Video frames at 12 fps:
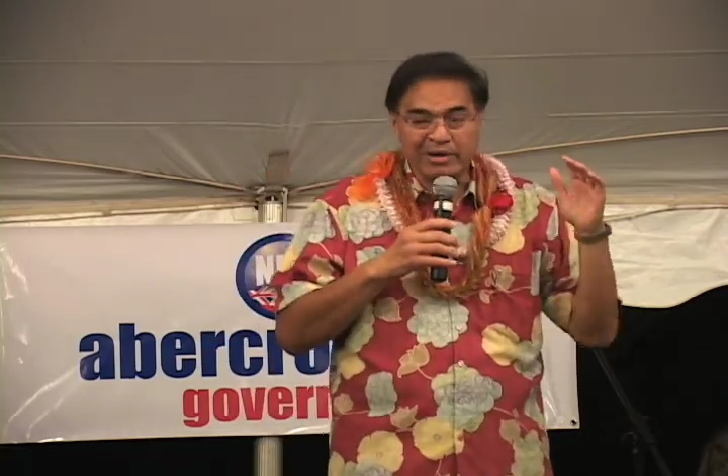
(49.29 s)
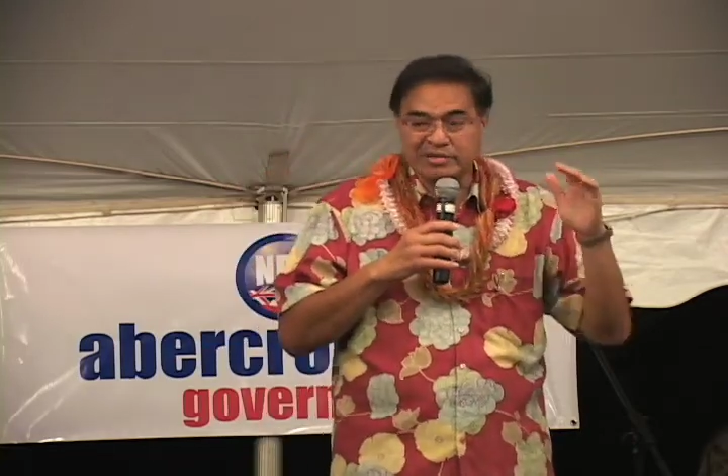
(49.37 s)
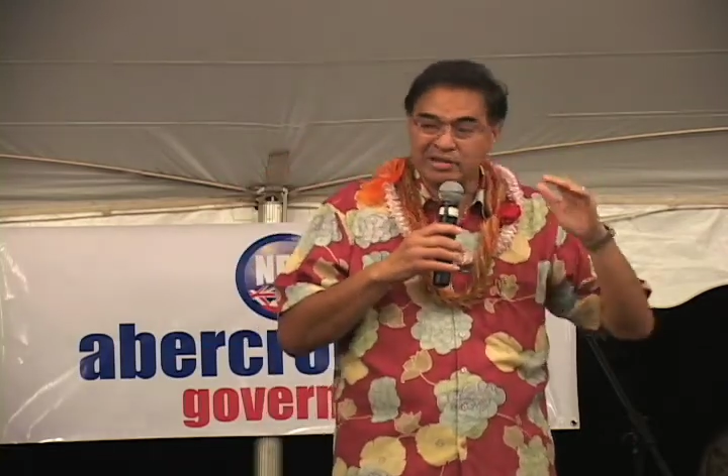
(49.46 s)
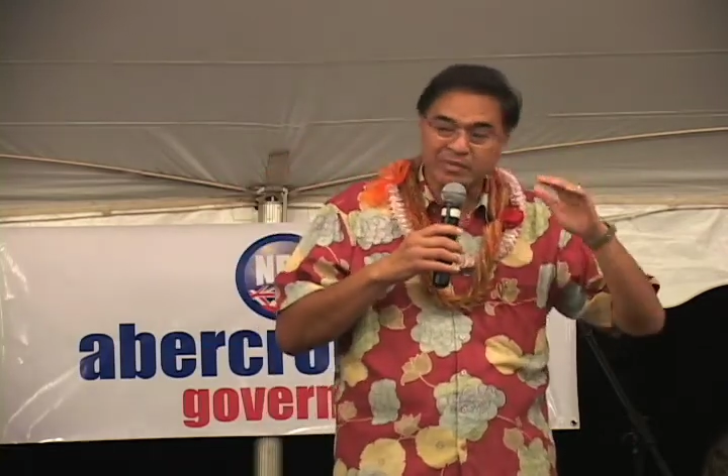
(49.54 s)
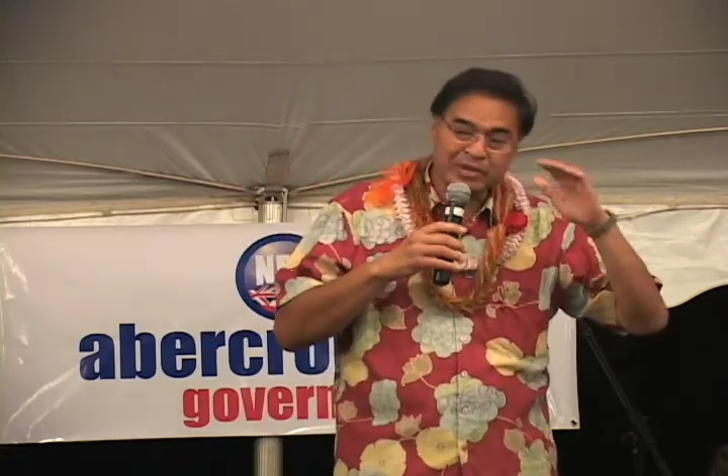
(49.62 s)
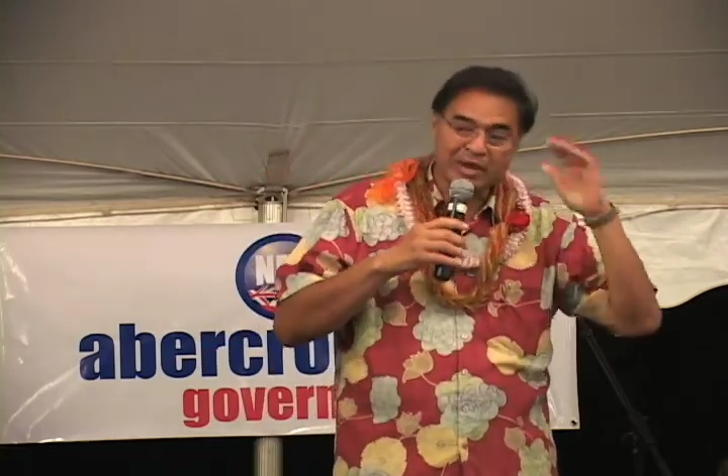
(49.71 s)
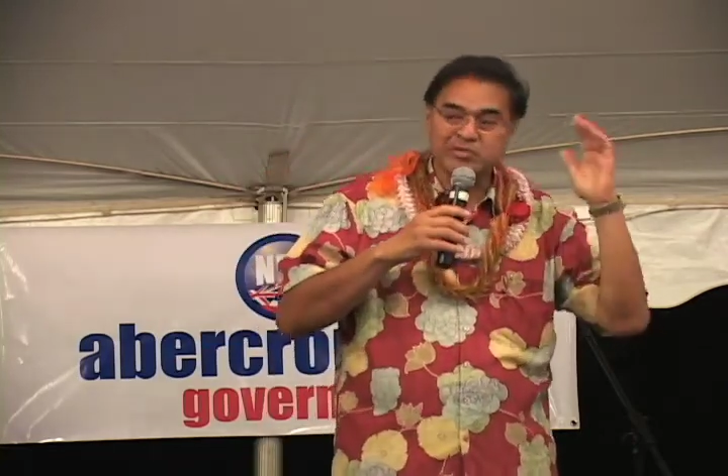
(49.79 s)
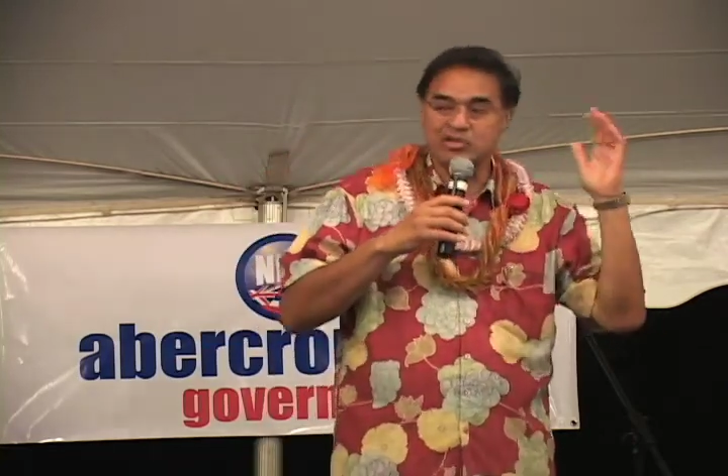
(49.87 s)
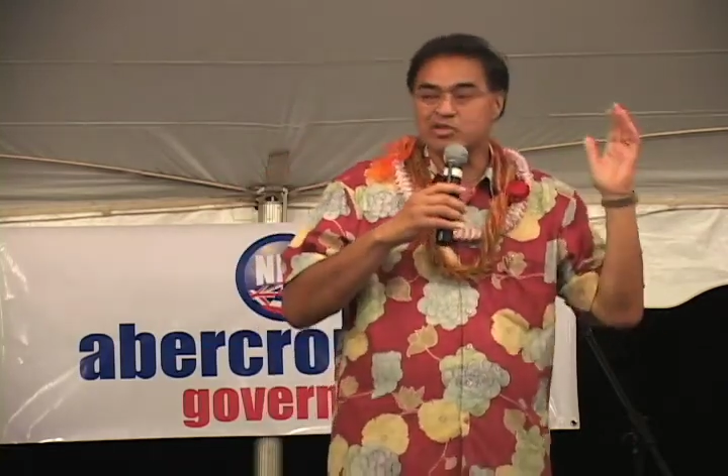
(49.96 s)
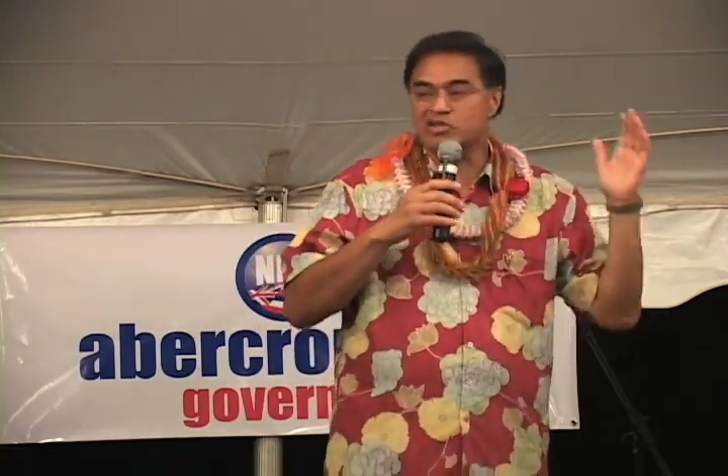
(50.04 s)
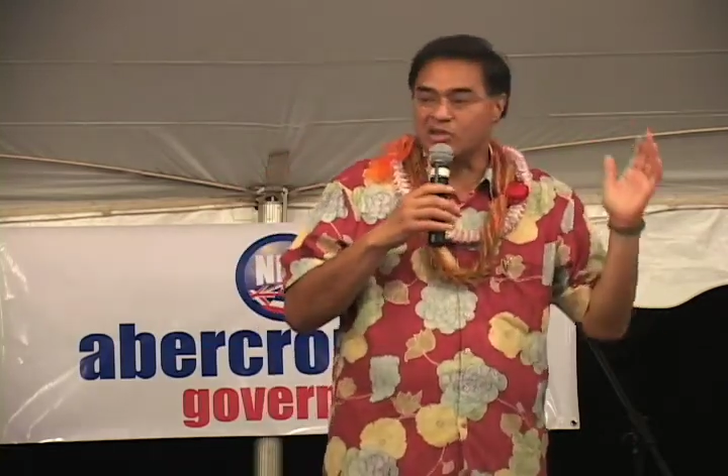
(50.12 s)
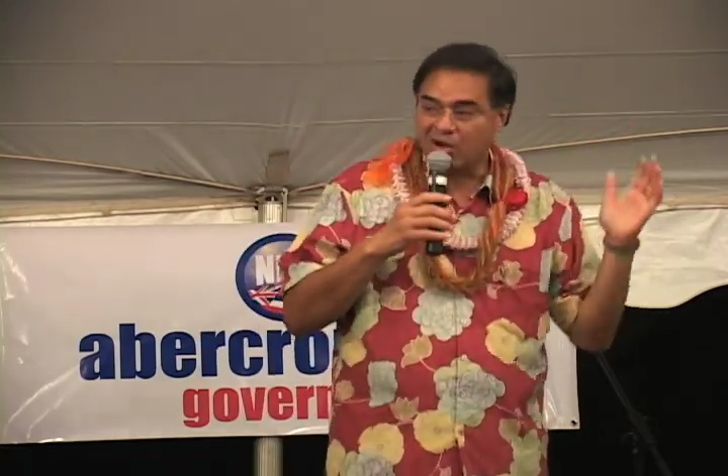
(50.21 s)
and sometimes
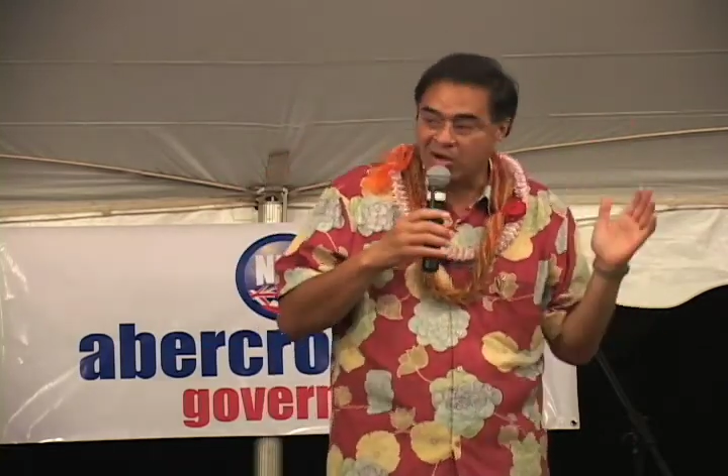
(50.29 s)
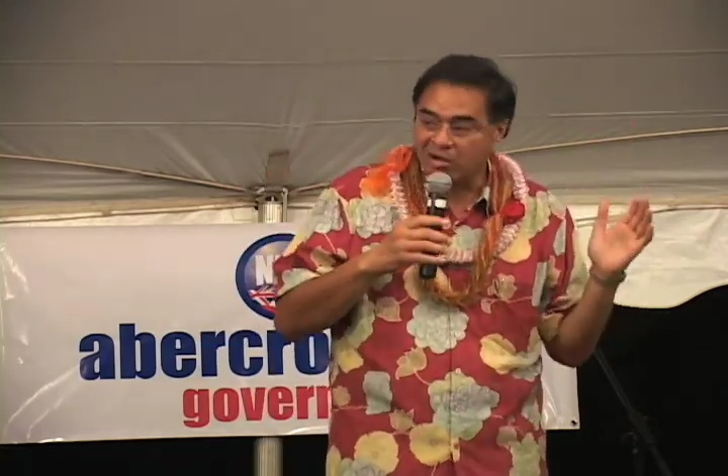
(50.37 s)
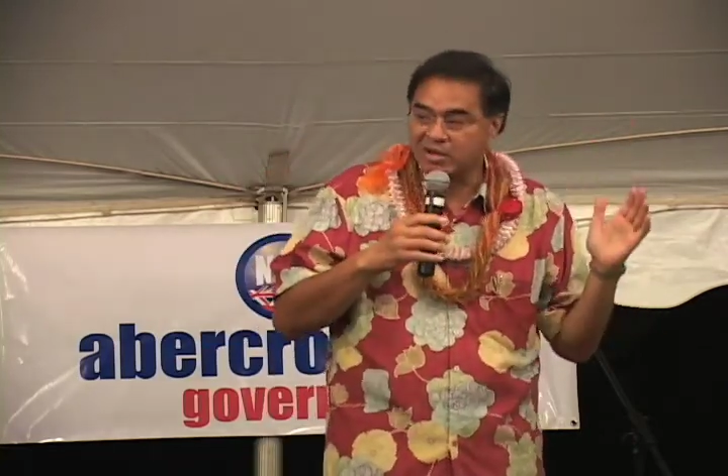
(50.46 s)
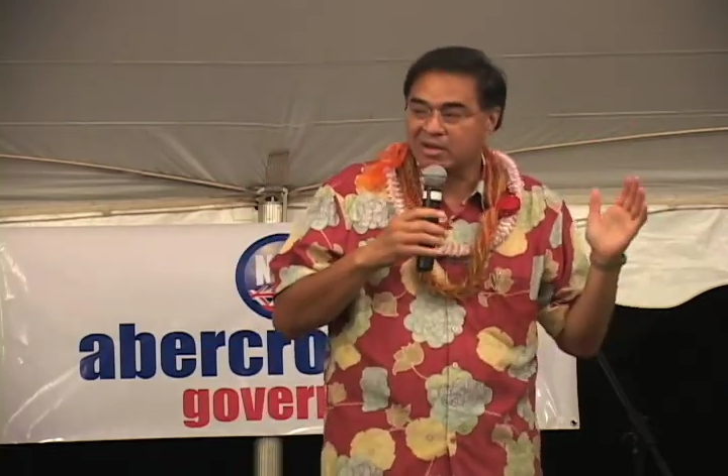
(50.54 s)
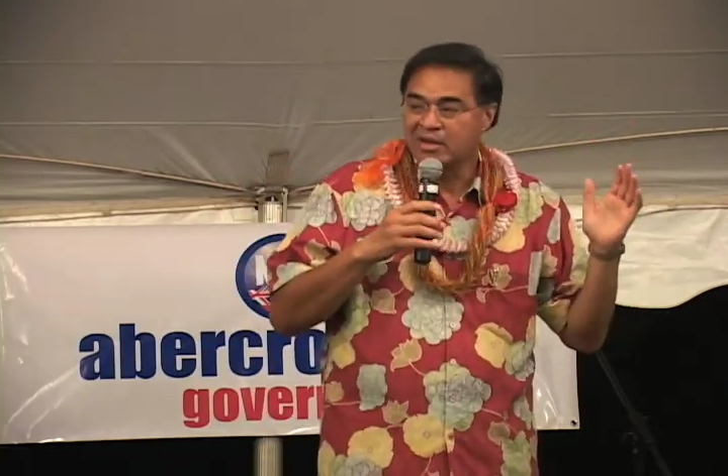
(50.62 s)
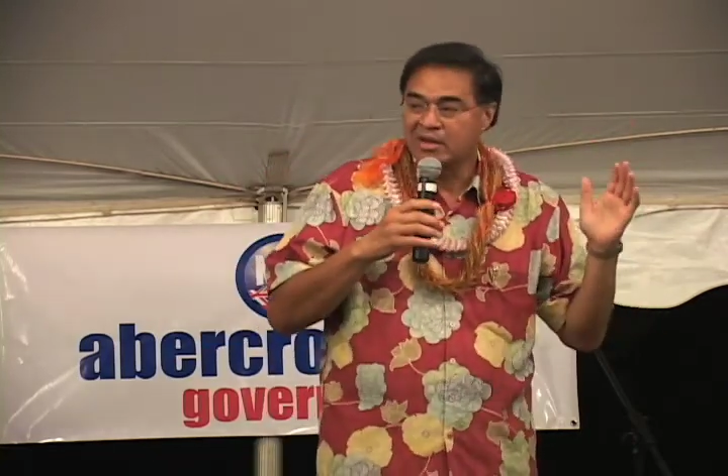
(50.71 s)
you sulk,